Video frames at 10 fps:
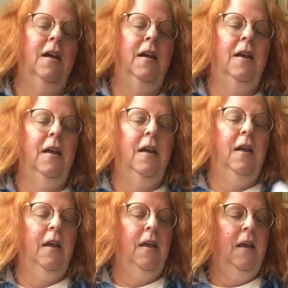
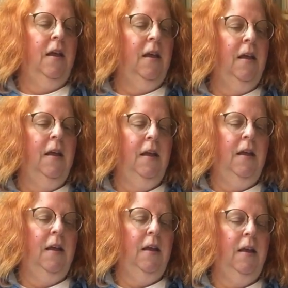
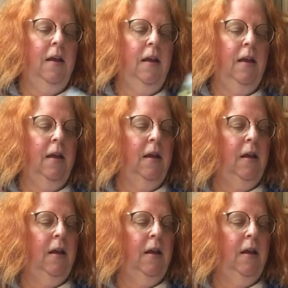[no speech]